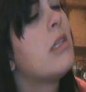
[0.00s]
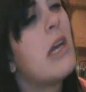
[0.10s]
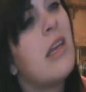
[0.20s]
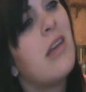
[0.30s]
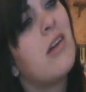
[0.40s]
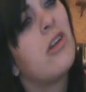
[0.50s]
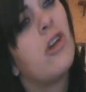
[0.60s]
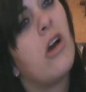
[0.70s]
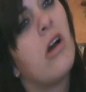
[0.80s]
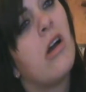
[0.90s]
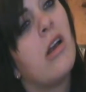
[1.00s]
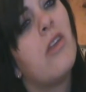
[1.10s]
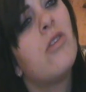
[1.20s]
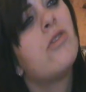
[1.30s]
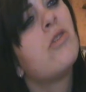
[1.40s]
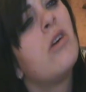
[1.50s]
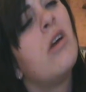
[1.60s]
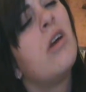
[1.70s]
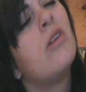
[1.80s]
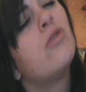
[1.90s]
because I need a guitar, and it looks
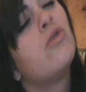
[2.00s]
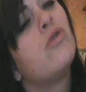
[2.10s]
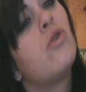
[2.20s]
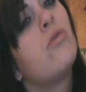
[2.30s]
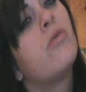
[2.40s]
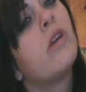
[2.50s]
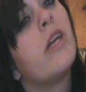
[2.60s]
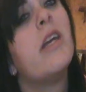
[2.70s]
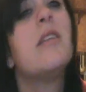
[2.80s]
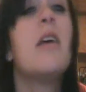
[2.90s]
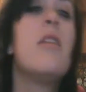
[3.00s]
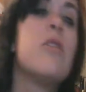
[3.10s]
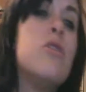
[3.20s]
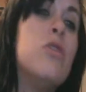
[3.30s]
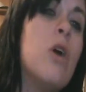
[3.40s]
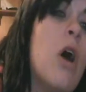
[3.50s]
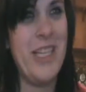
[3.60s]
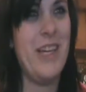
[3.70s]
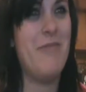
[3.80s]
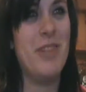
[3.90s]
so pretty. It's like the.
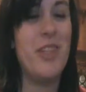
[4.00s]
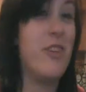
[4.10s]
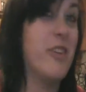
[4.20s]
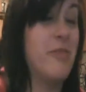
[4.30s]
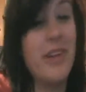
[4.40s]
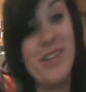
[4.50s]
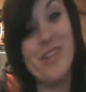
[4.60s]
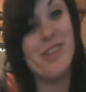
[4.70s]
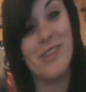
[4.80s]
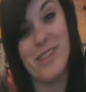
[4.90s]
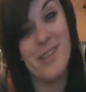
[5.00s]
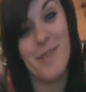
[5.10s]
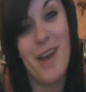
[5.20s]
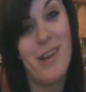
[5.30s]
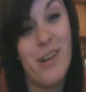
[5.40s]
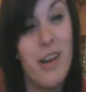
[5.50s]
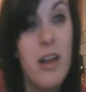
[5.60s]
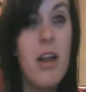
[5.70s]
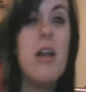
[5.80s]
I'm gonna show you a picture. What does it matter?